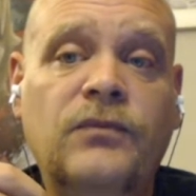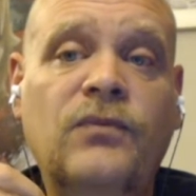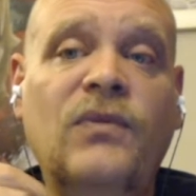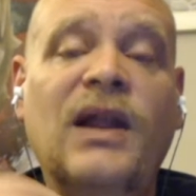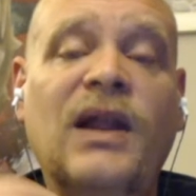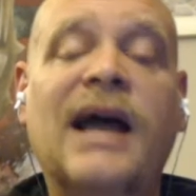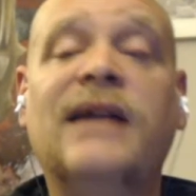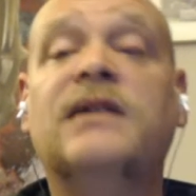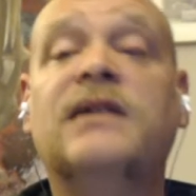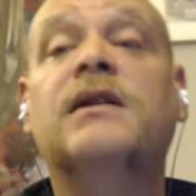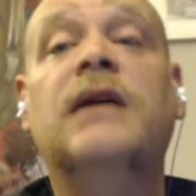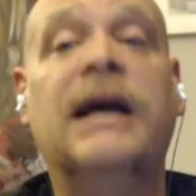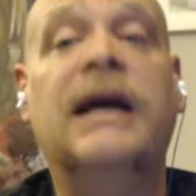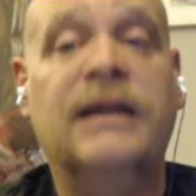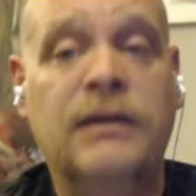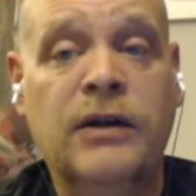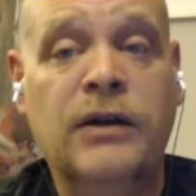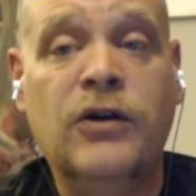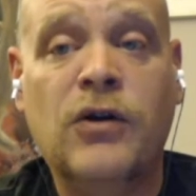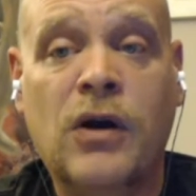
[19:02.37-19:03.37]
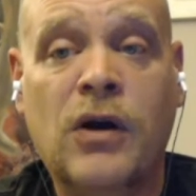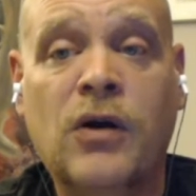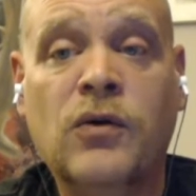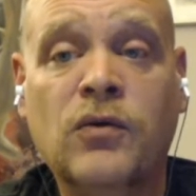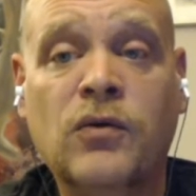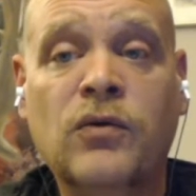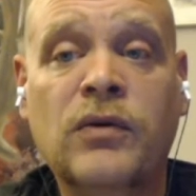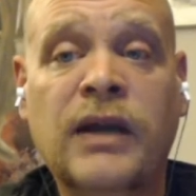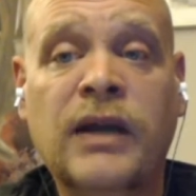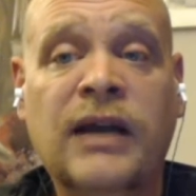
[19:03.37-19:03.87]
and your
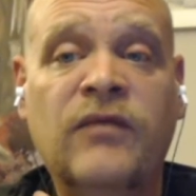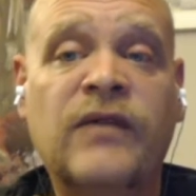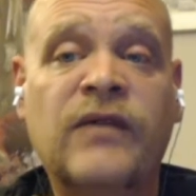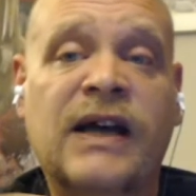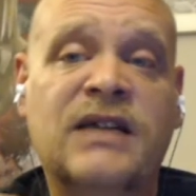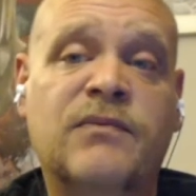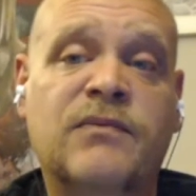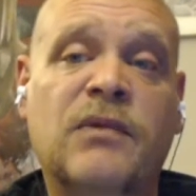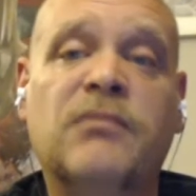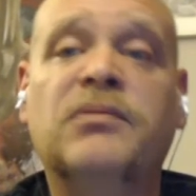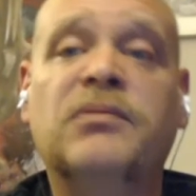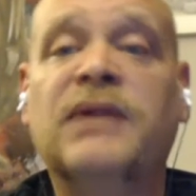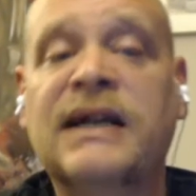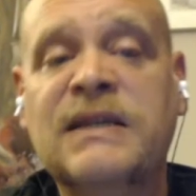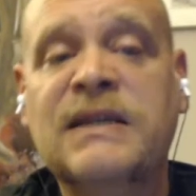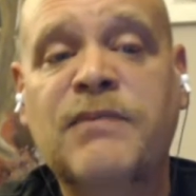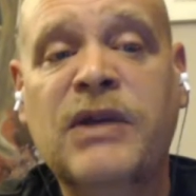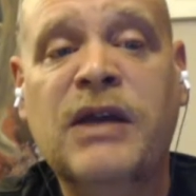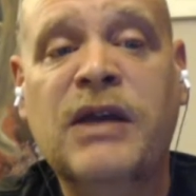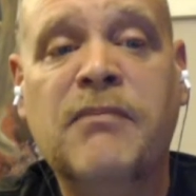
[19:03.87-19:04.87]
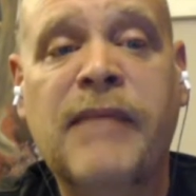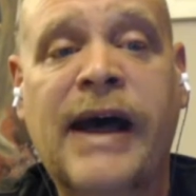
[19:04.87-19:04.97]
own investment plus being